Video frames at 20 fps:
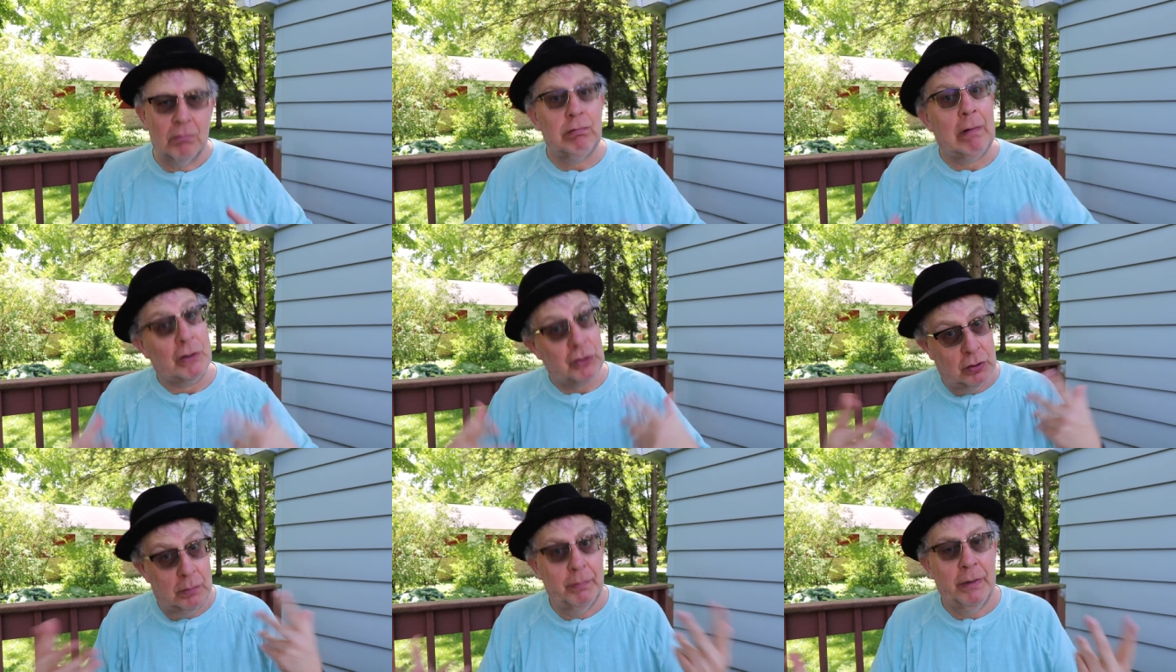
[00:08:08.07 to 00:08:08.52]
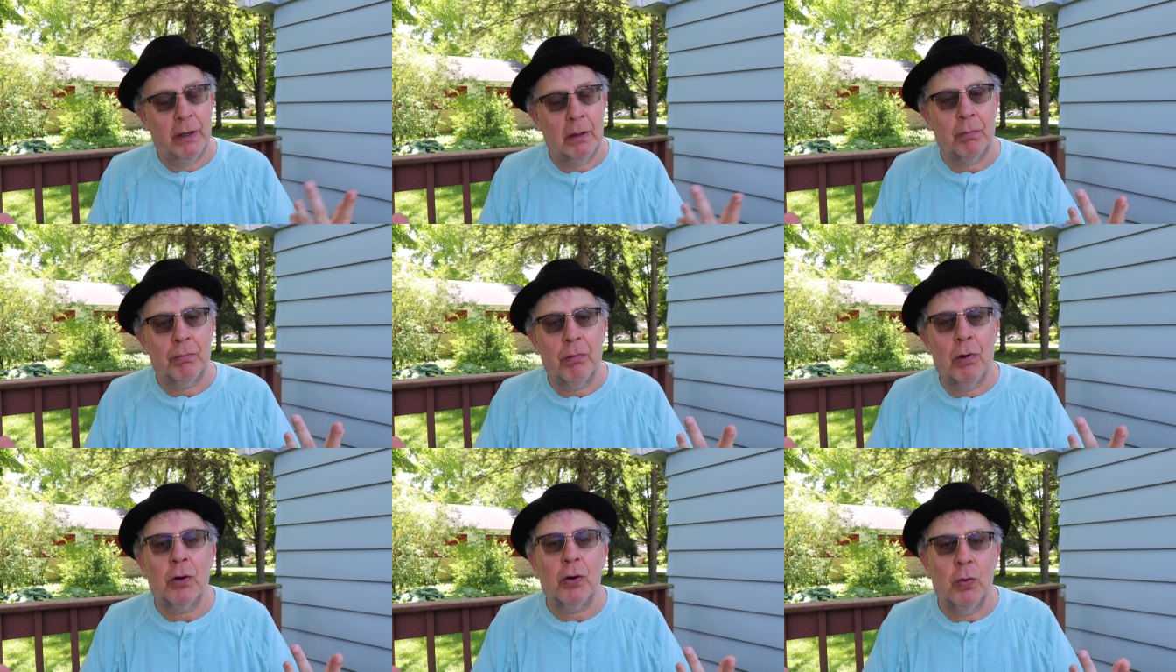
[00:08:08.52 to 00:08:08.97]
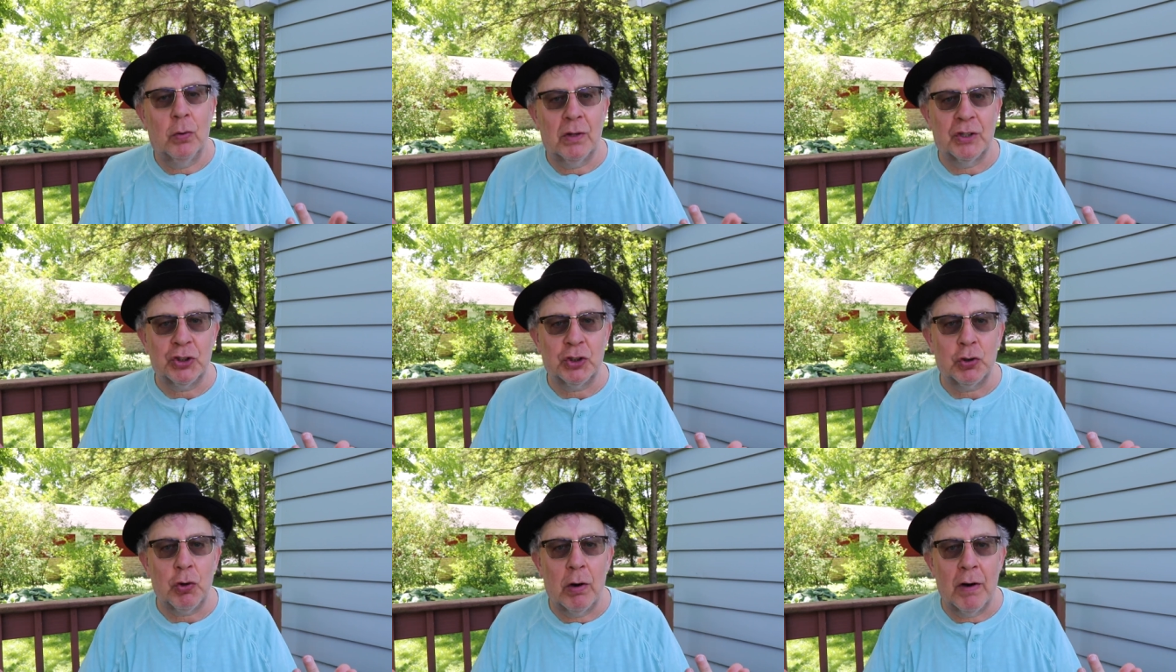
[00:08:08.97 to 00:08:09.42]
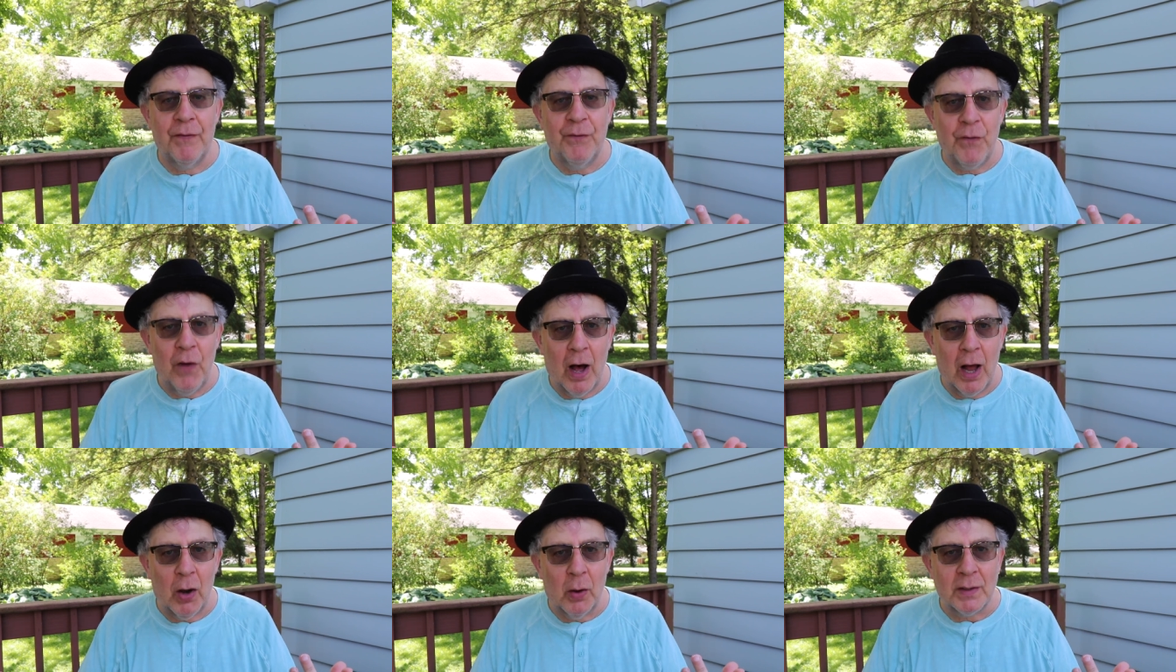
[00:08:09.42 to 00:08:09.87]
Middlebrook, who the story
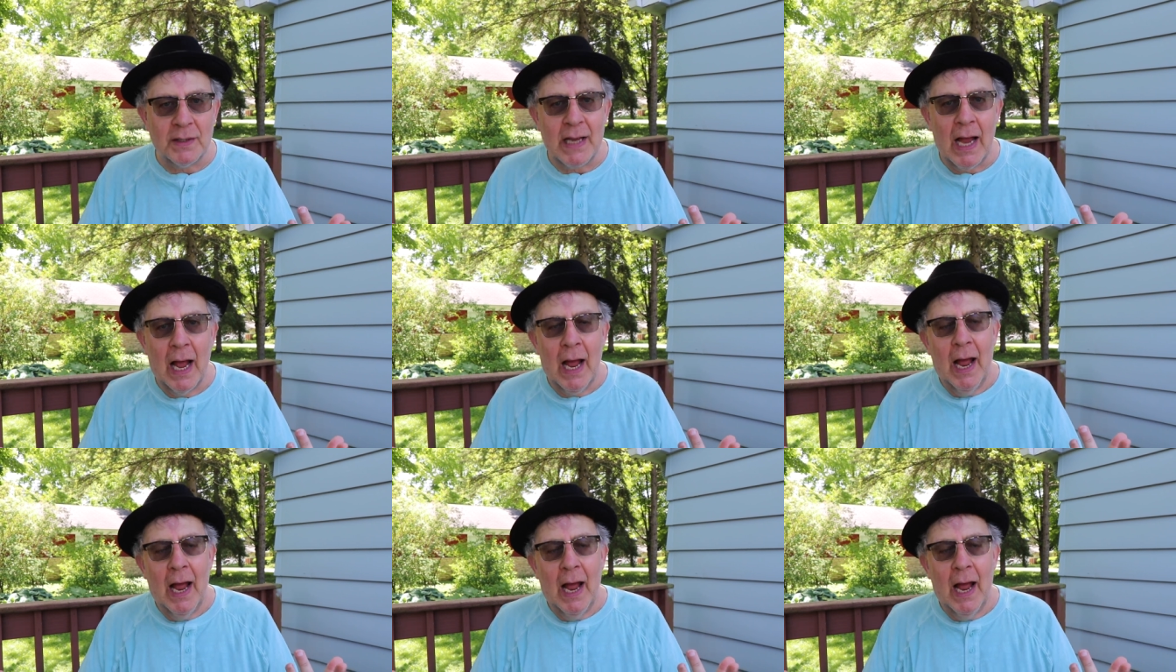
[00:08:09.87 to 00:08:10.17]
follows,